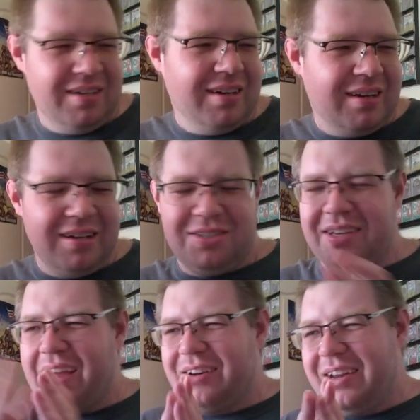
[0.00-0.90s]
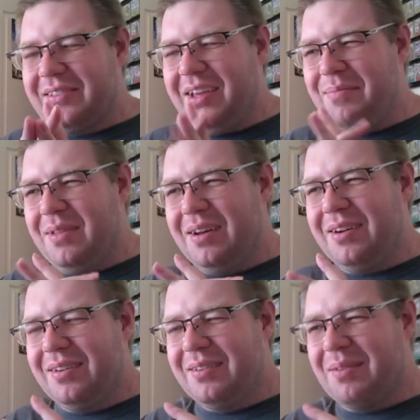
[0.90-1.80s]
she got her nickname,
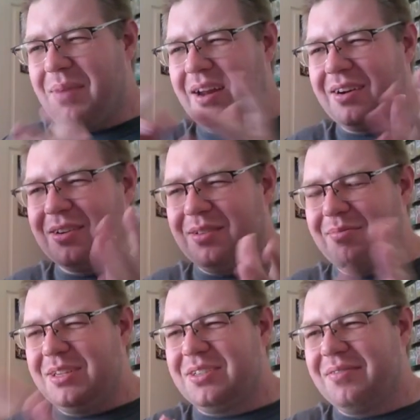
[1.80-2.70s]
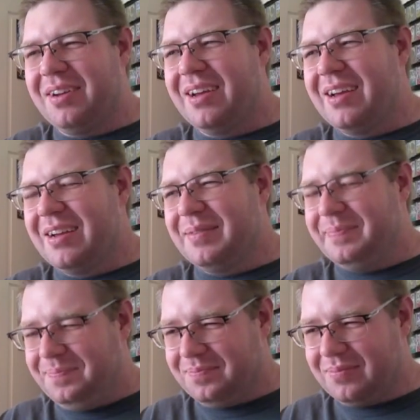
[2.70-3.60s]
the moniker, the witch of
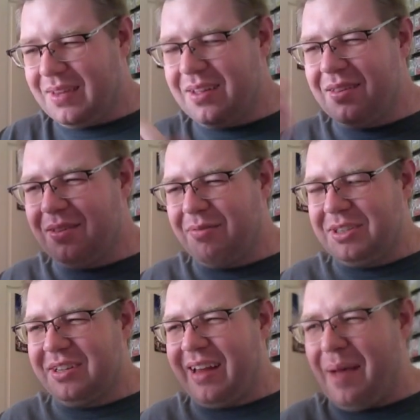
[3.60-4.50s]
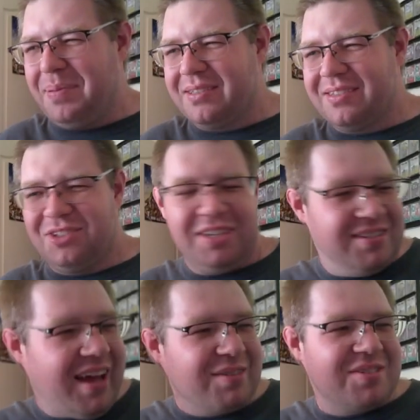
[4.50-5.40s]
Lapis. She's
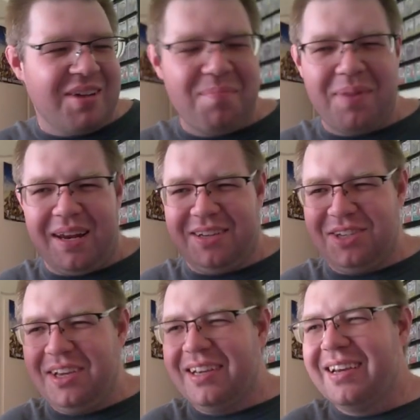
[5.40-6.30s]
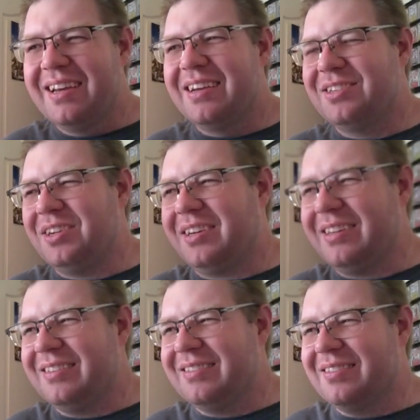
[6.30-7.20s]
now somebody. She
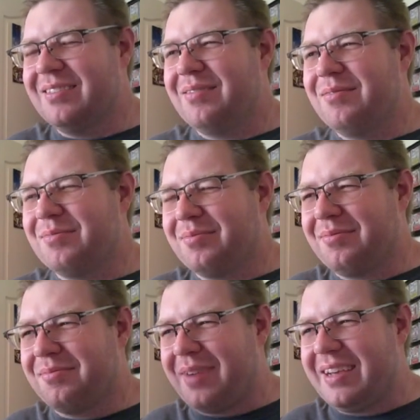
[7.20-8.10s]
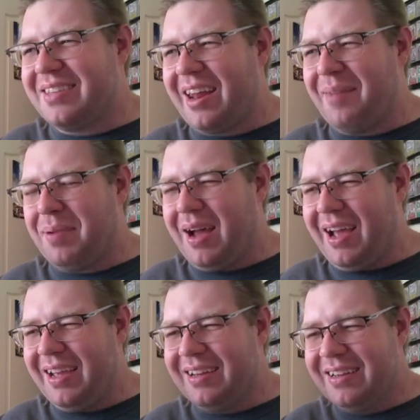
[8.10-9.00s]
can raise that up
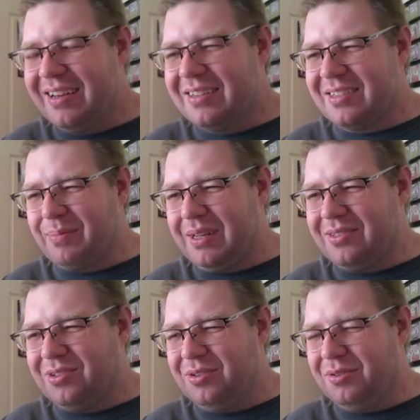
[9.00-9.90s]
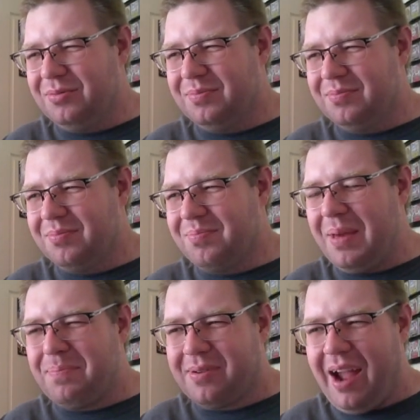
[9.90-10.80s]
high, something to be
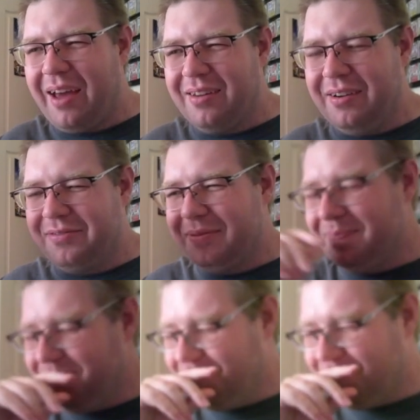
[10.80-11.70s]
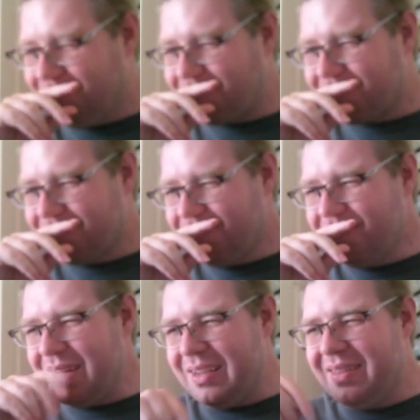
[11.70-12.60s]
proud of.
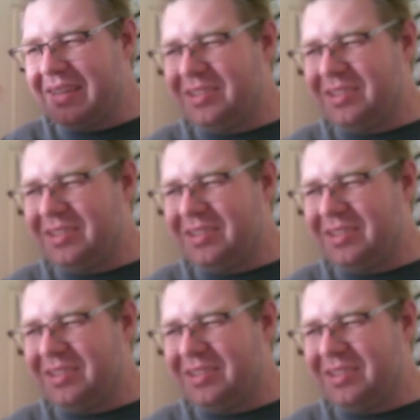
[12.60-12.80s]
And then